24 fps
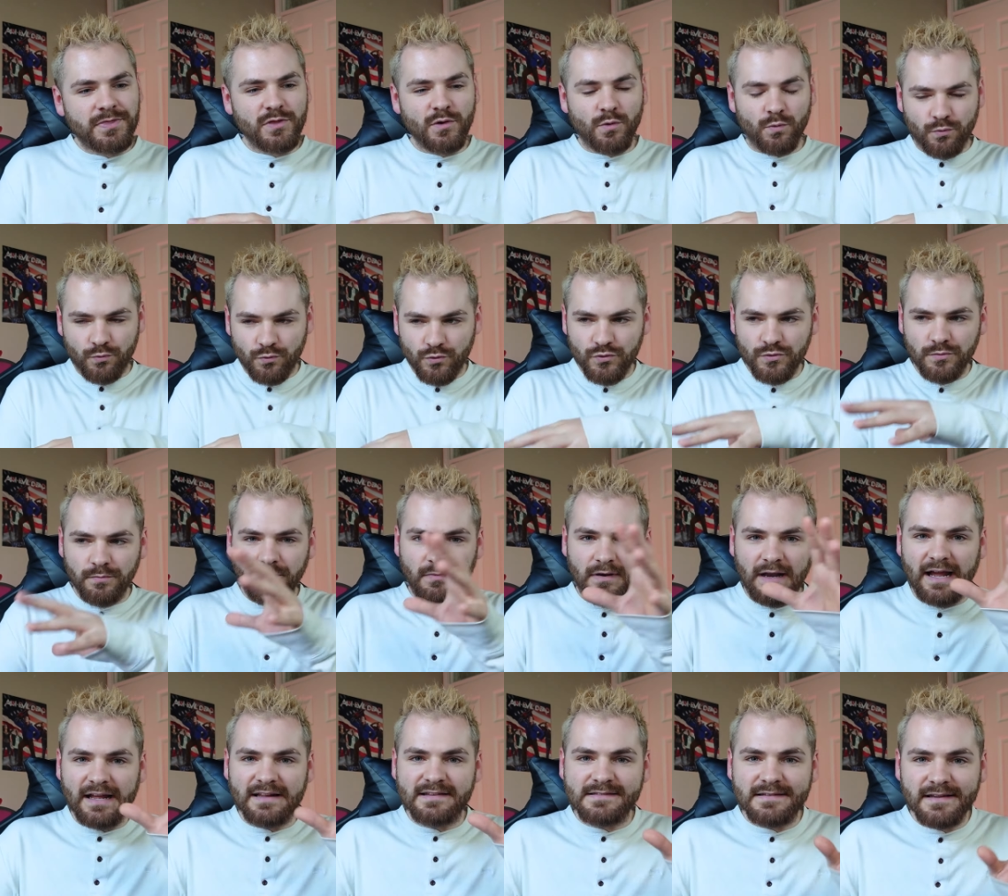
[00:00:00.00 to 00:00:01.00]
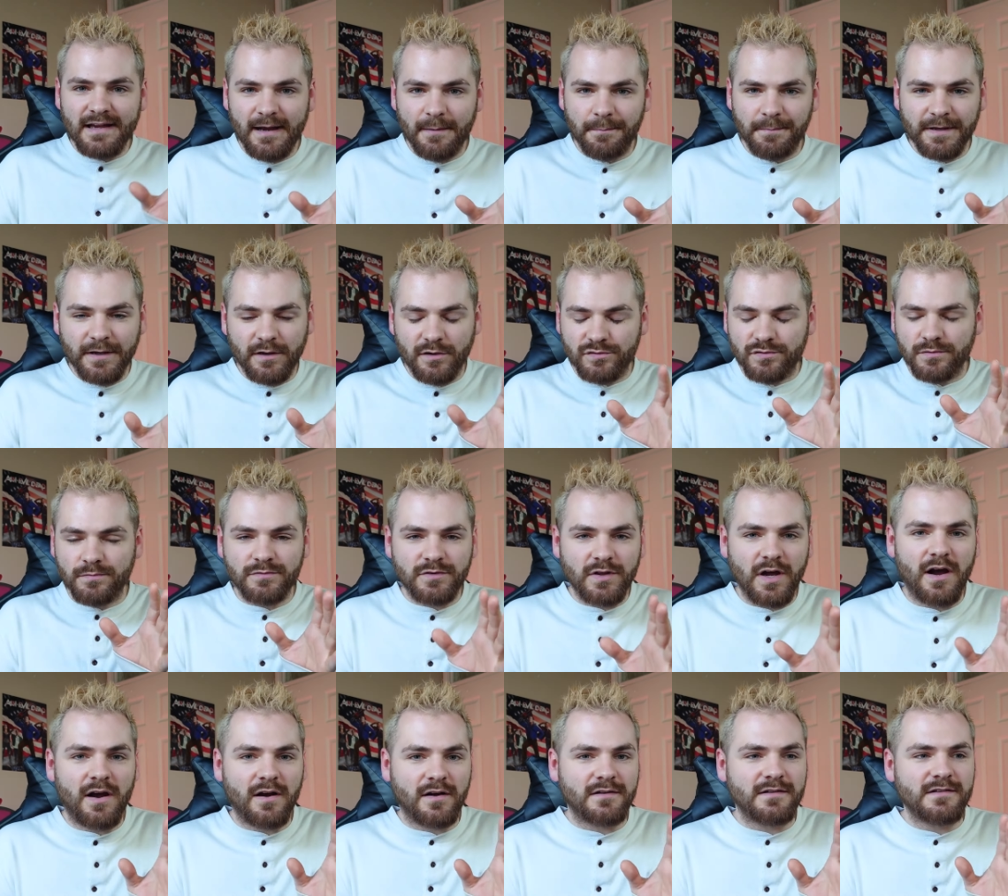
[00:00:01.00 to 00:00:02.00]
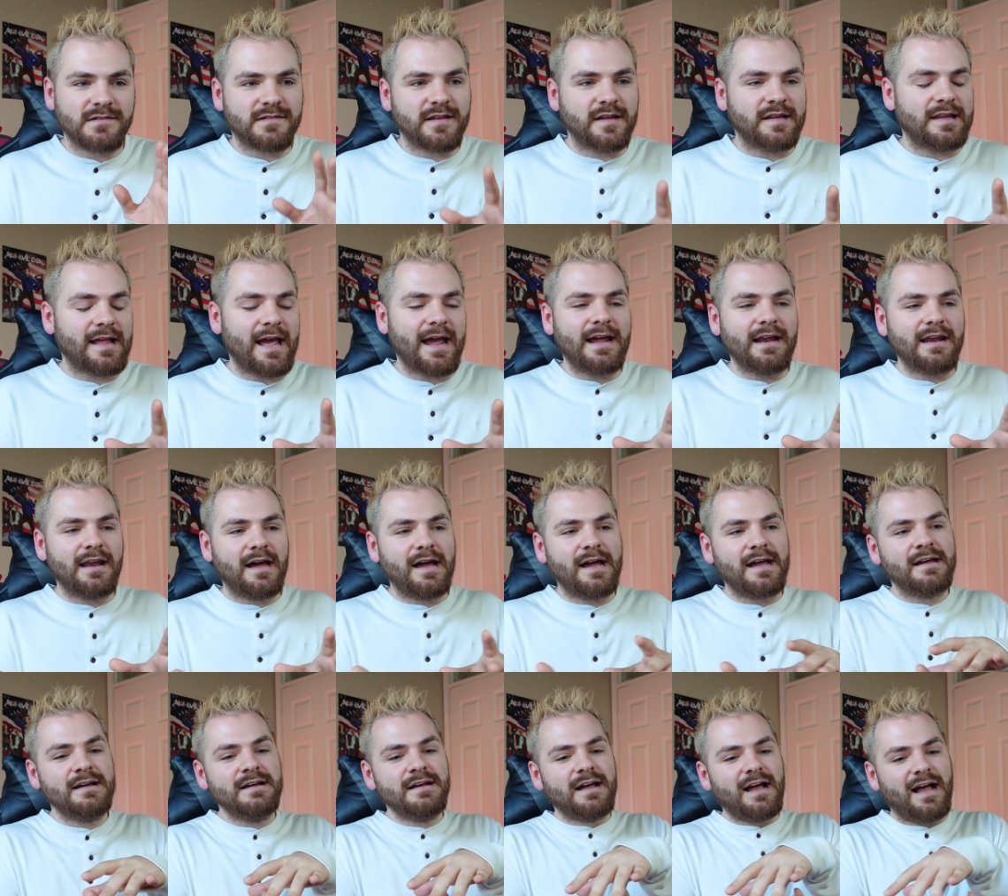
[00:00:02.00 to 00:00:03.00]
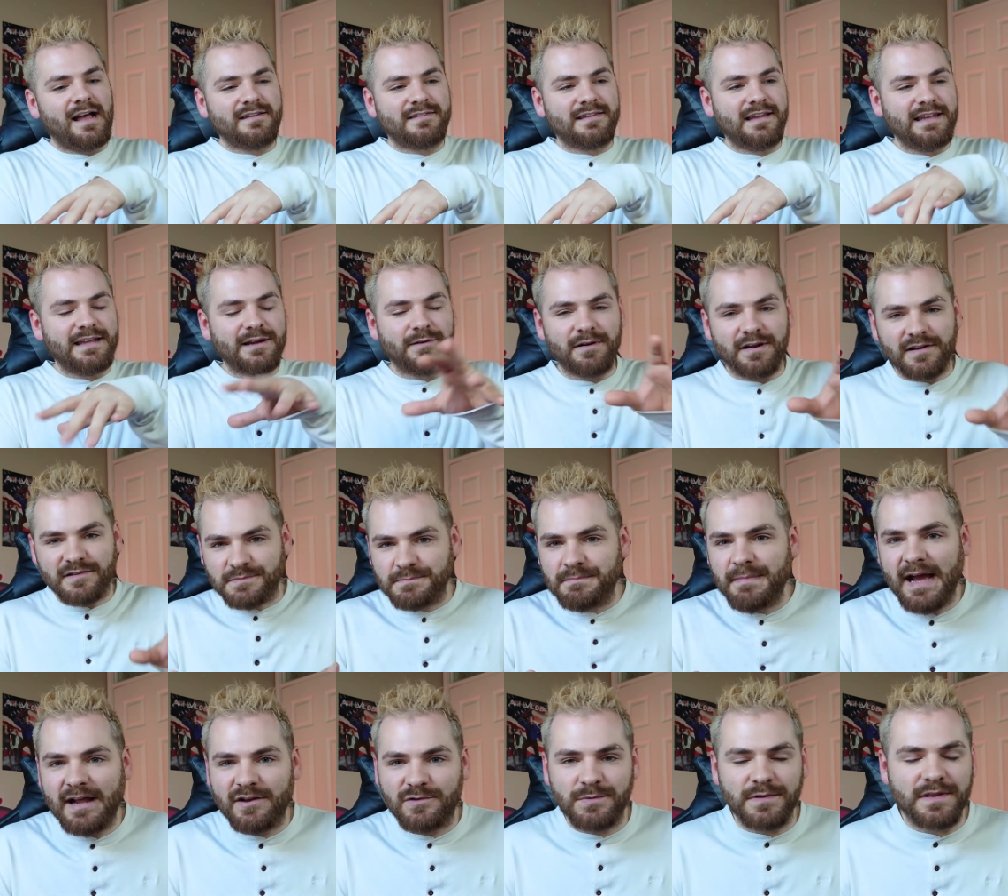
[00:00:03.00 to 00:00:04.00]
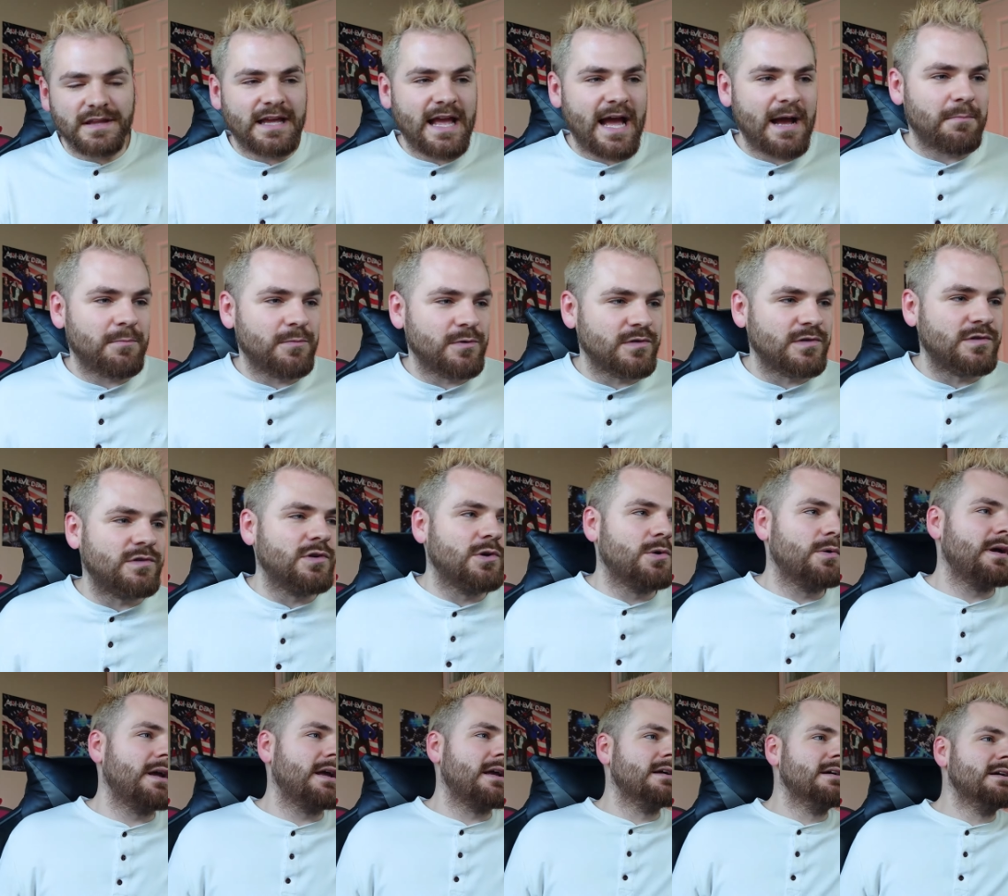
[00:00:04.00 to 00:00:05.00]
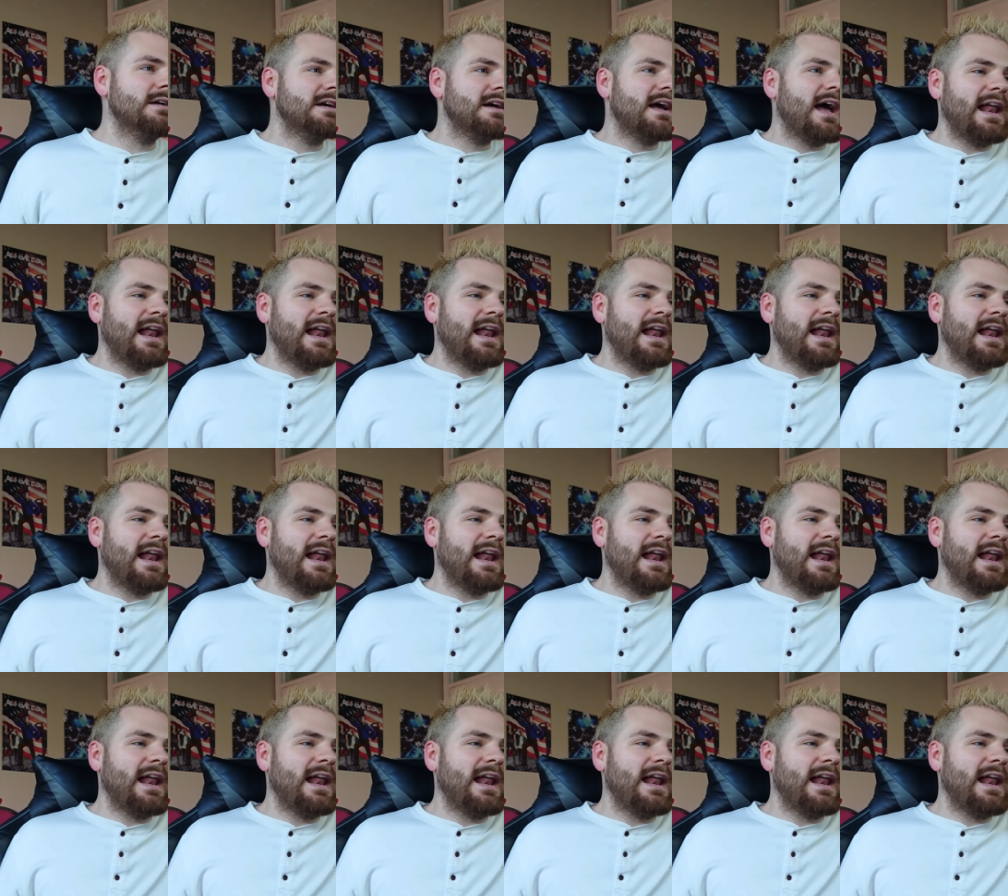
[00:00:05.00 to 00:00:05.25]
The room lights up. It goes from darkness to daylight as the lyrics match what the camera's doing.